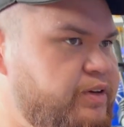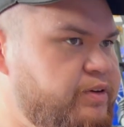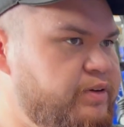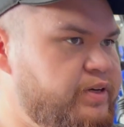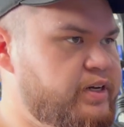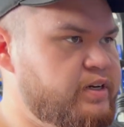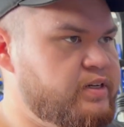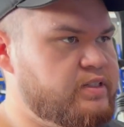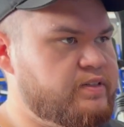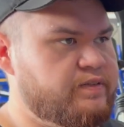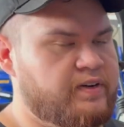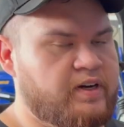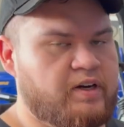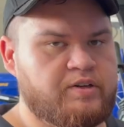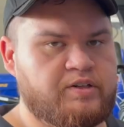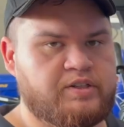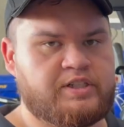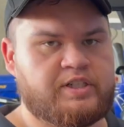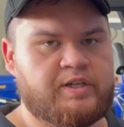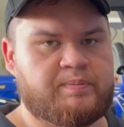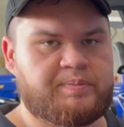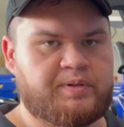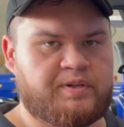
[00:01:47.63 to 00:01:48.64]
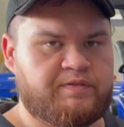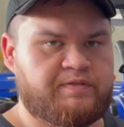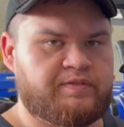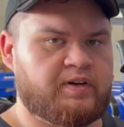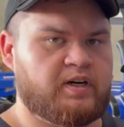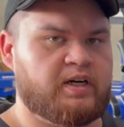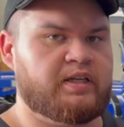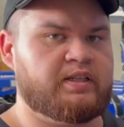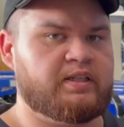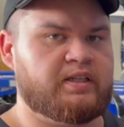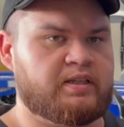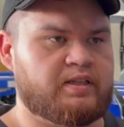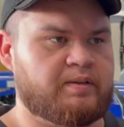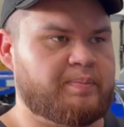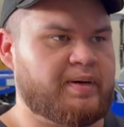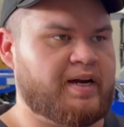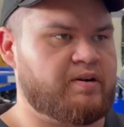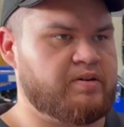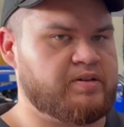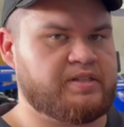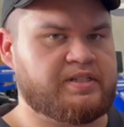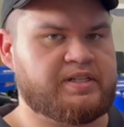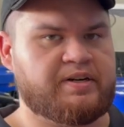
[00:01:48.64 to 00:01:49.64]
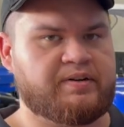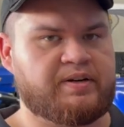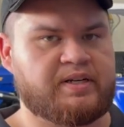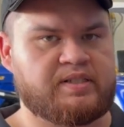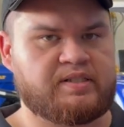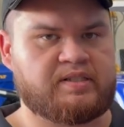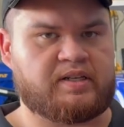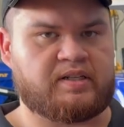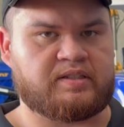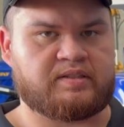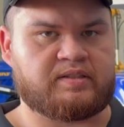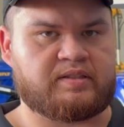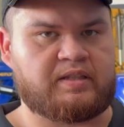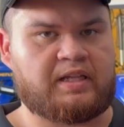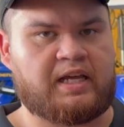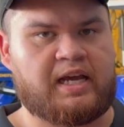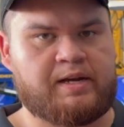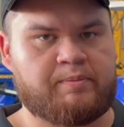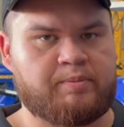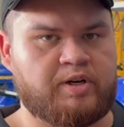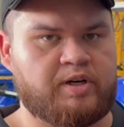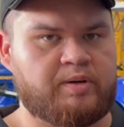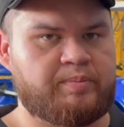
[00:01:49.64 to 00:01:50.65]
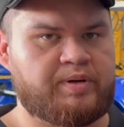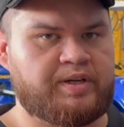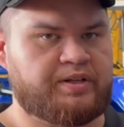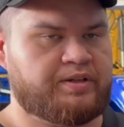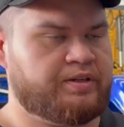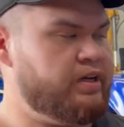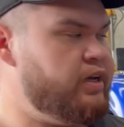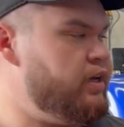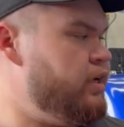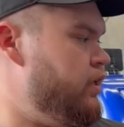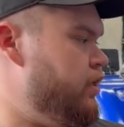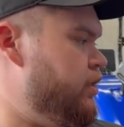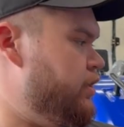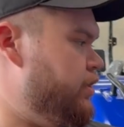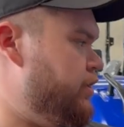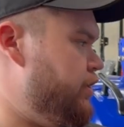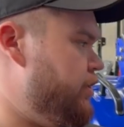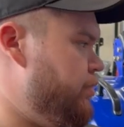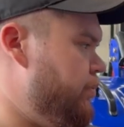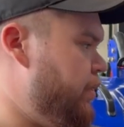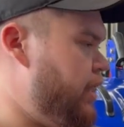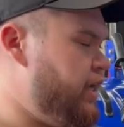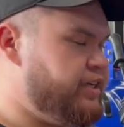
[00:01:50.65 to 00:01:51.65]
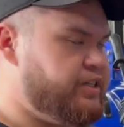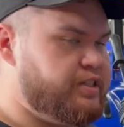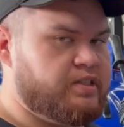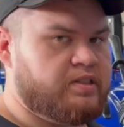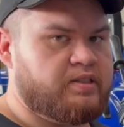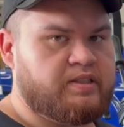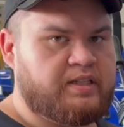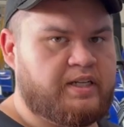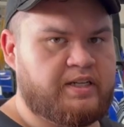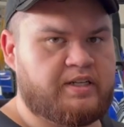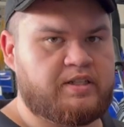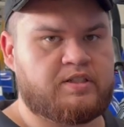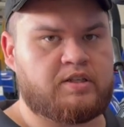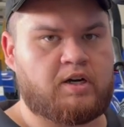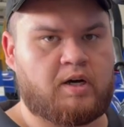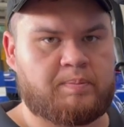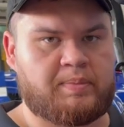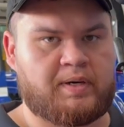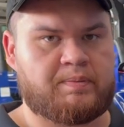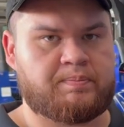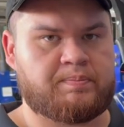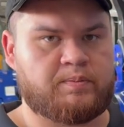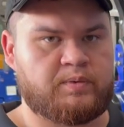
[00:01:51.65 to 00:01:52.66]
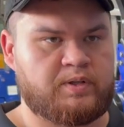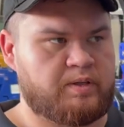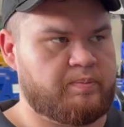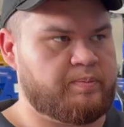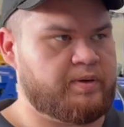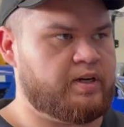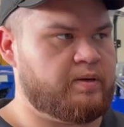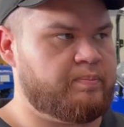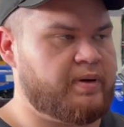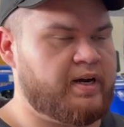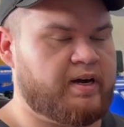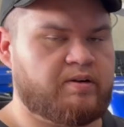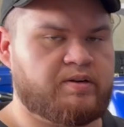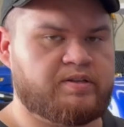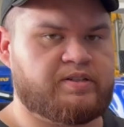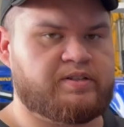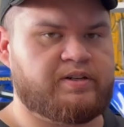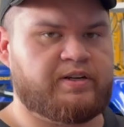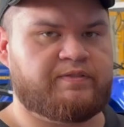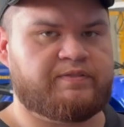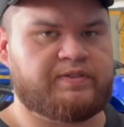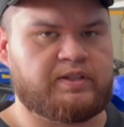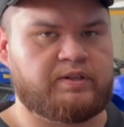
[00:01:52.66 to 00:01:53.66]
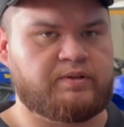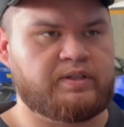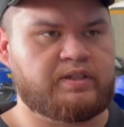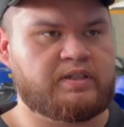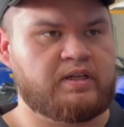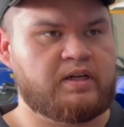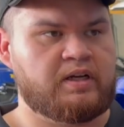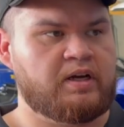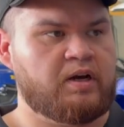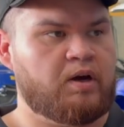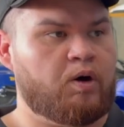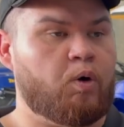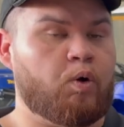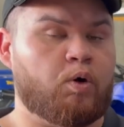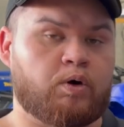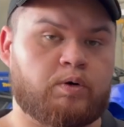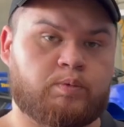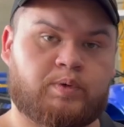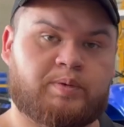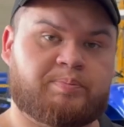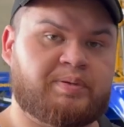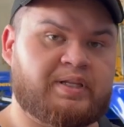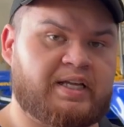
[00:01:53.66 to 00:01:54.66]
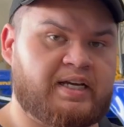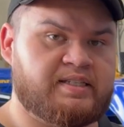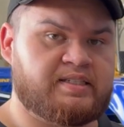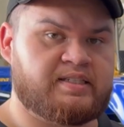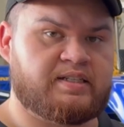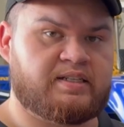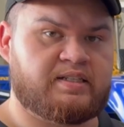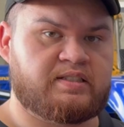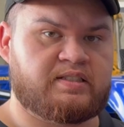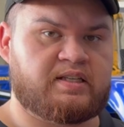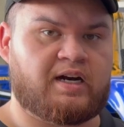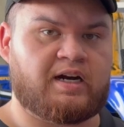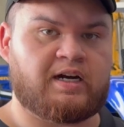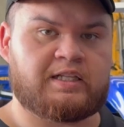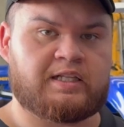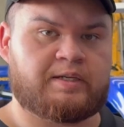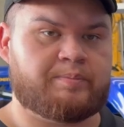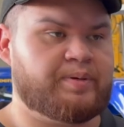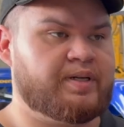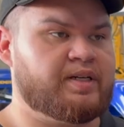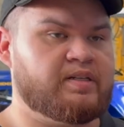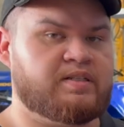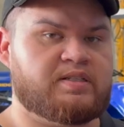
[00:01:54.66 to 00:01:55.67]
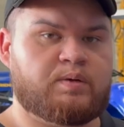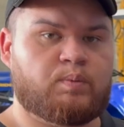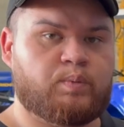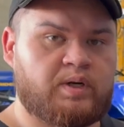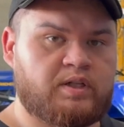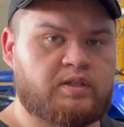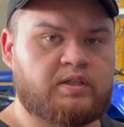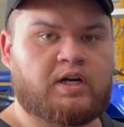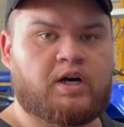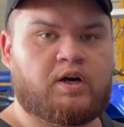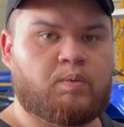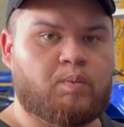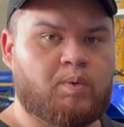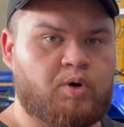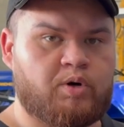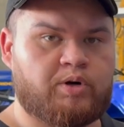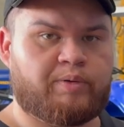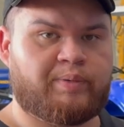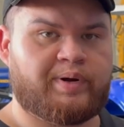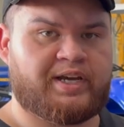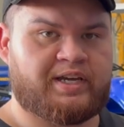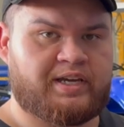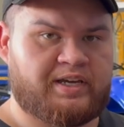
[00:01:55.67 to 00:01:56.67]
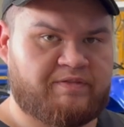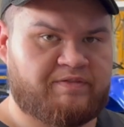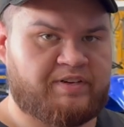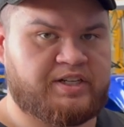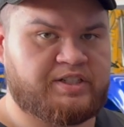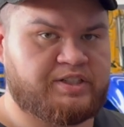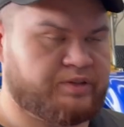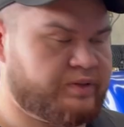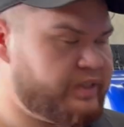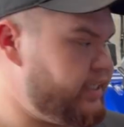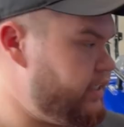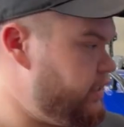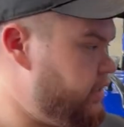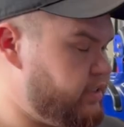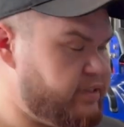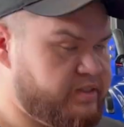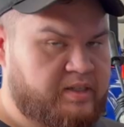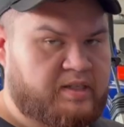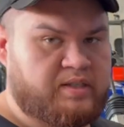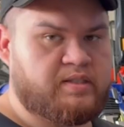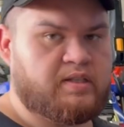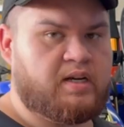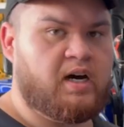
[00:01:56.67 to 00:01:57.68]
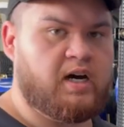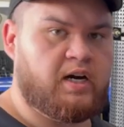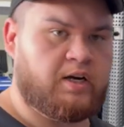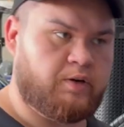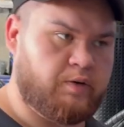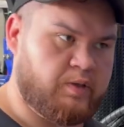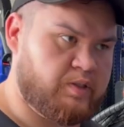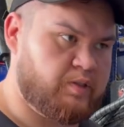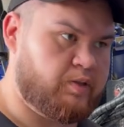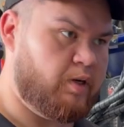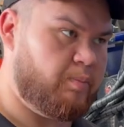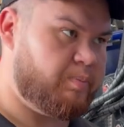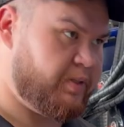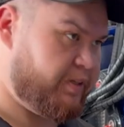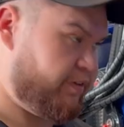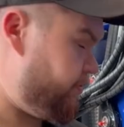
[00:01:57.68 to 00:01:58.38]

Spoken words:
years of ownership, you find that the power steering starts to labor a bit, you may just need to top up with a bit of power steering fluid or replace it entirely, because it will go watery eventually, because it is a hygroscopic